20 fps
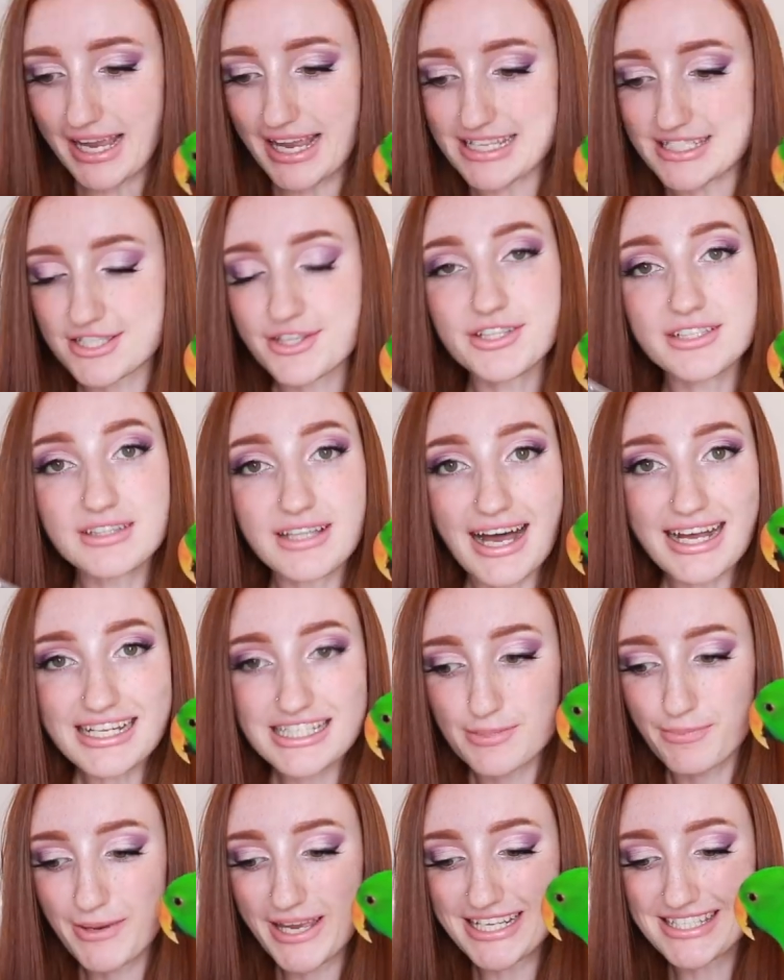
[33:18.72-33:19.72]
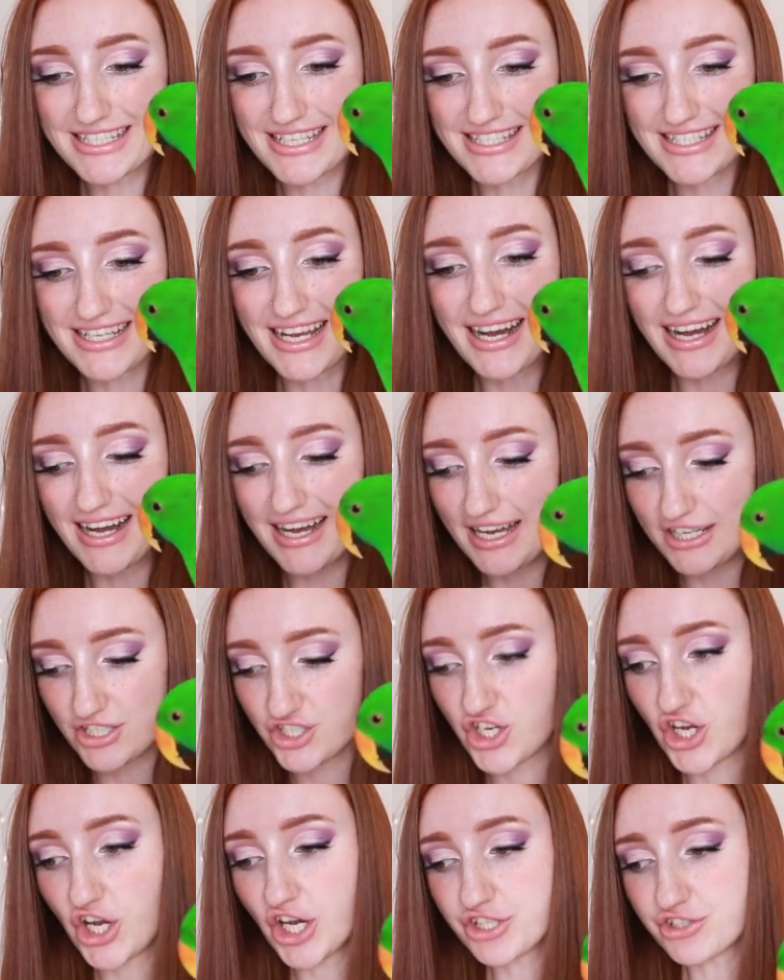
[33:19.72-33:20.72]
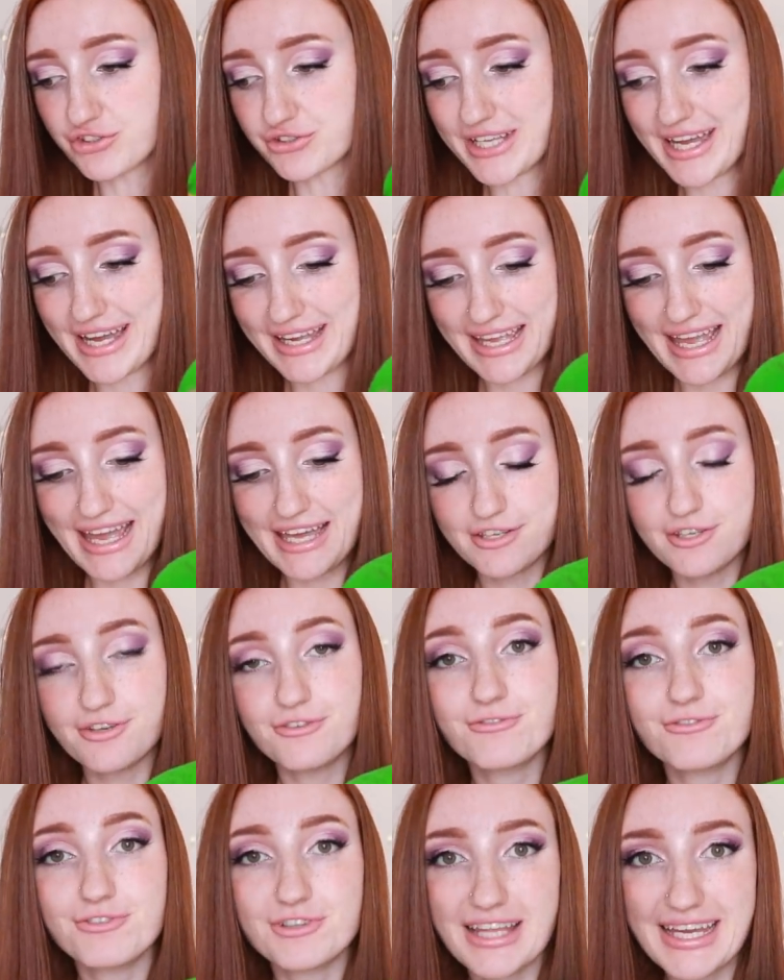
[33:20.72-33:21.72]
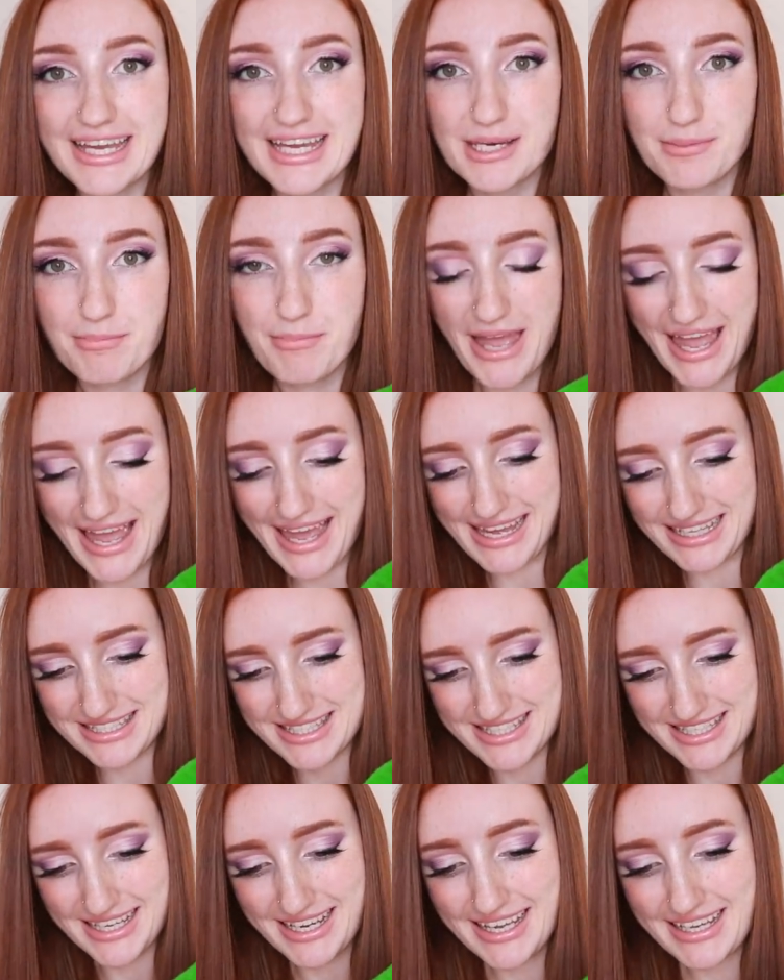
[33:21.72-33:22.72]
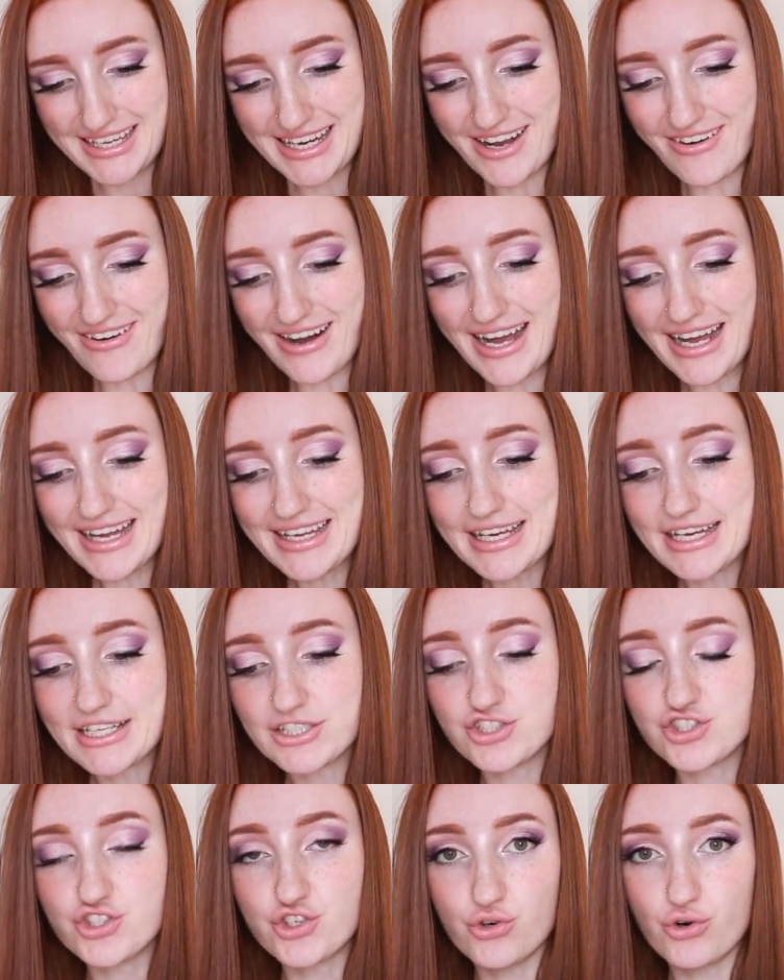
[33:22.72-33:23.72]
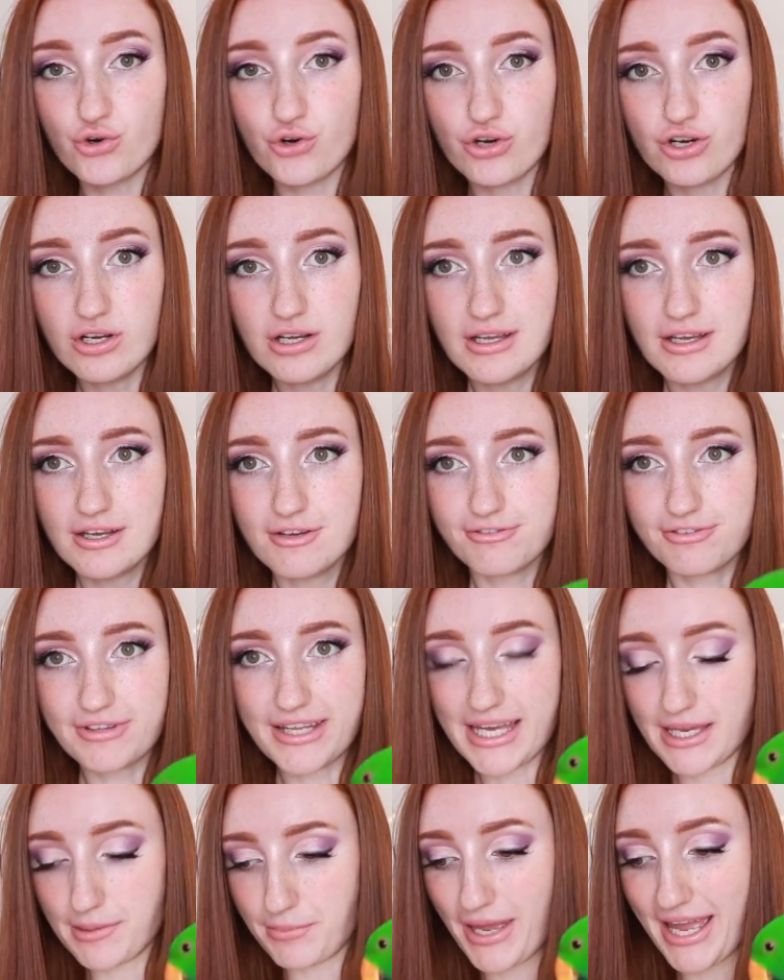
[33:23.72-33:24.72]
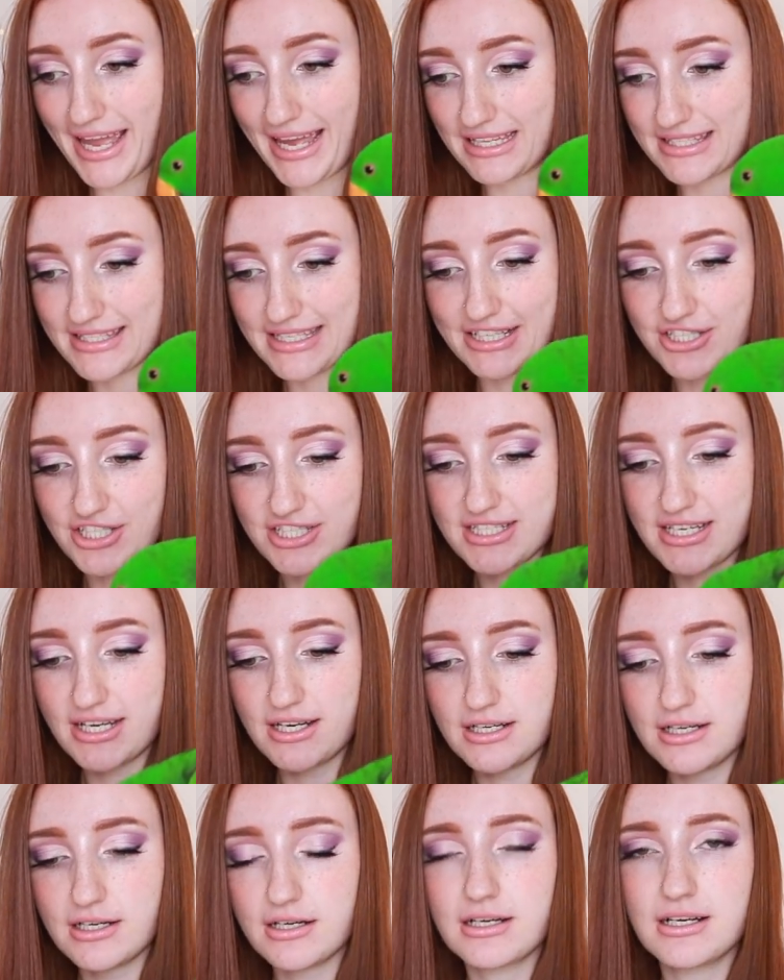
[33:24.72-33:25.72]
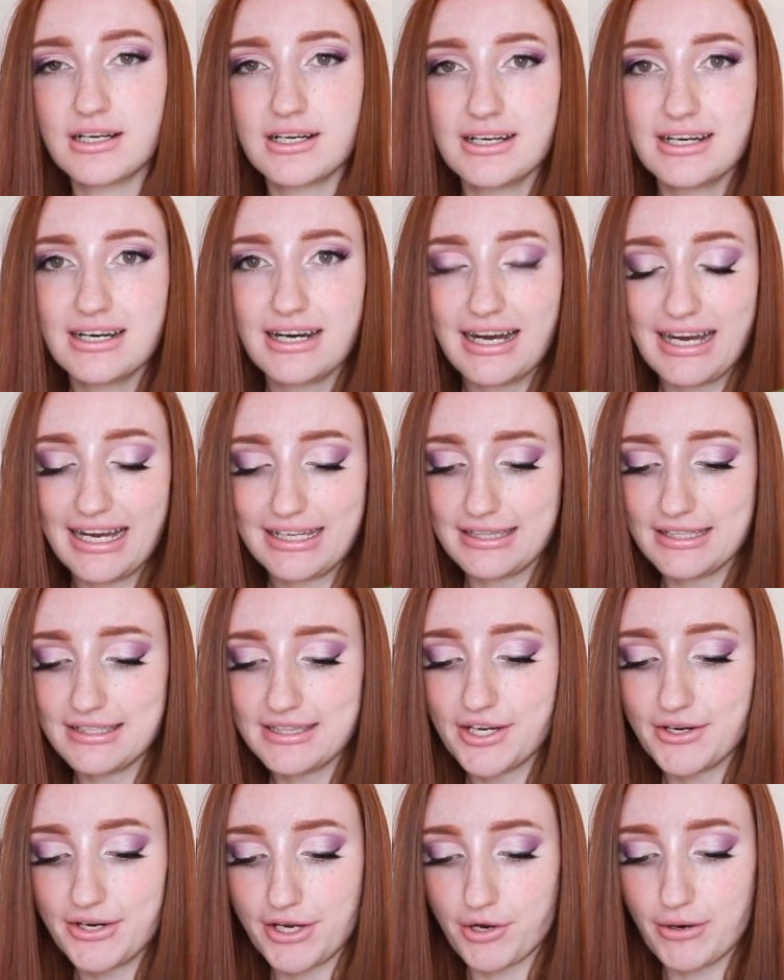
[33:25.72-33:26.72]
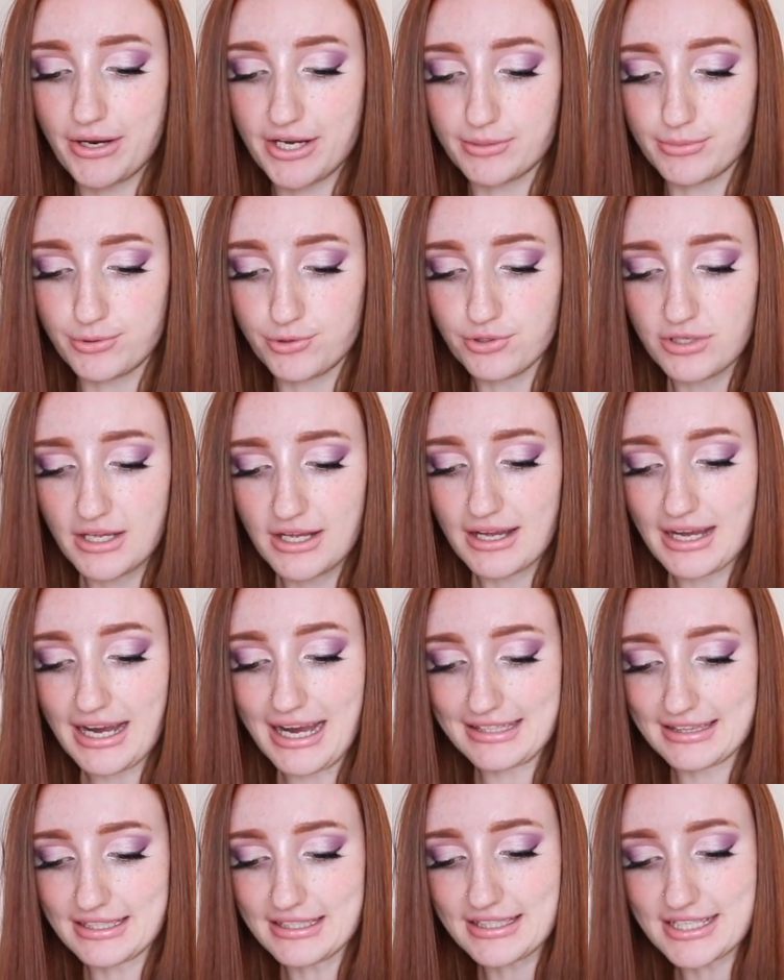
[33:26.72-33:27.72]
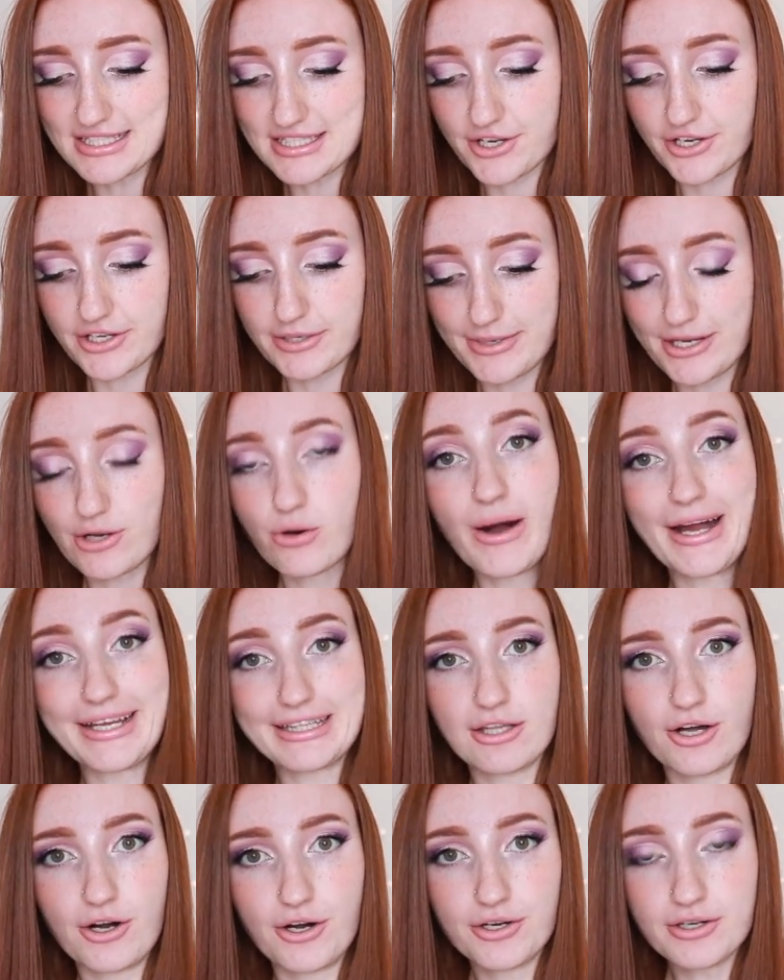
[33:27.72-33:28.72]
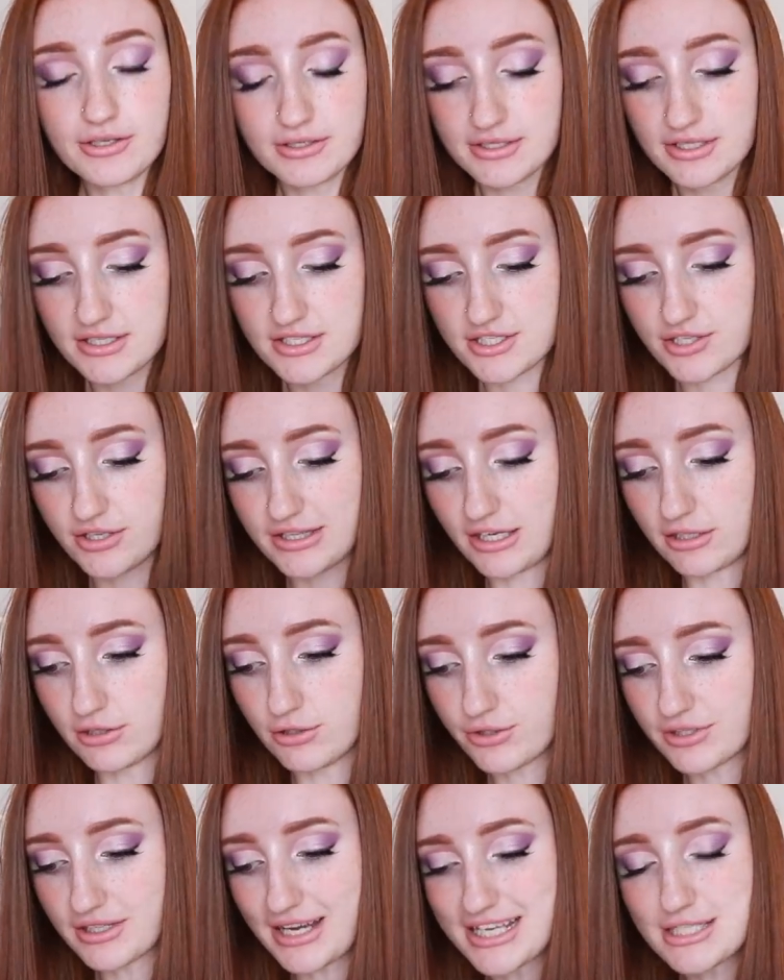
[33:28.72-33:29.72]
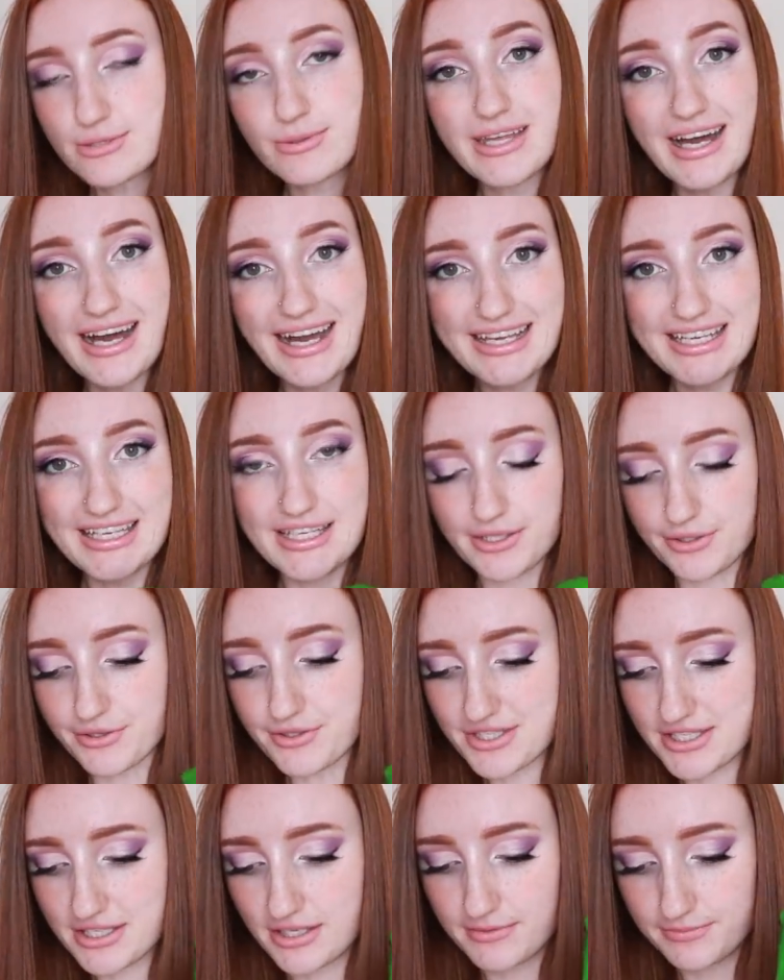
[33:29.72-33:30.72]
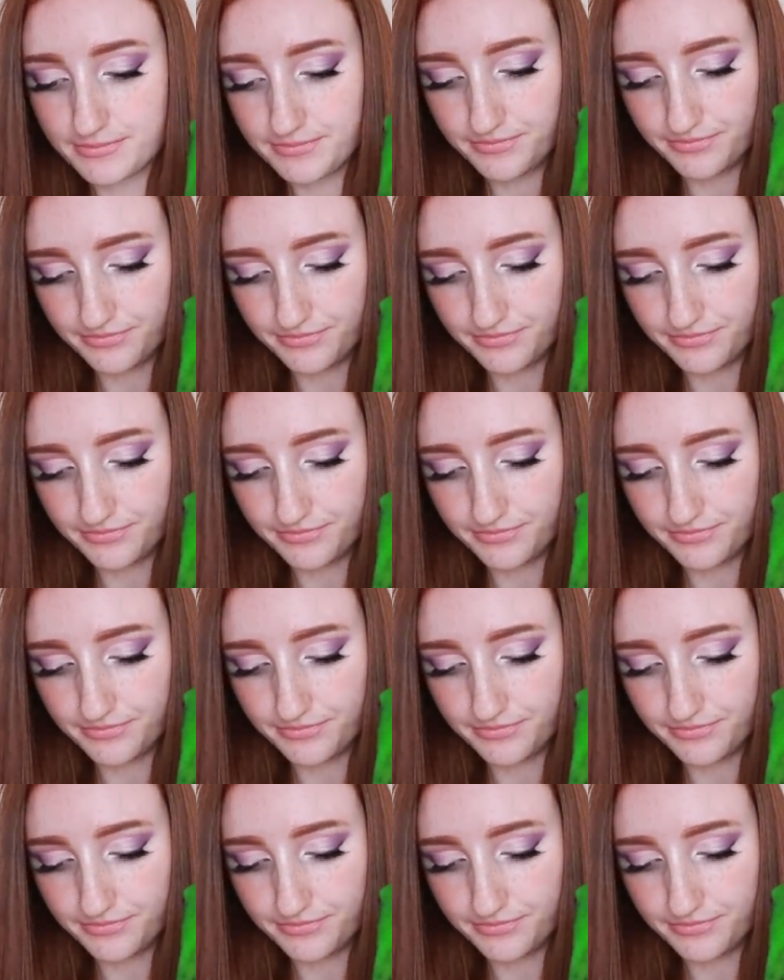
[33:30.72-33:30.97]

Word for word: Okay, so the last pieces are a turtleneck and flared pants. Now I adore flared pants. I just, ugh, I think they're incredible. I think these are going to be quite long, so they'll look nice with high heels.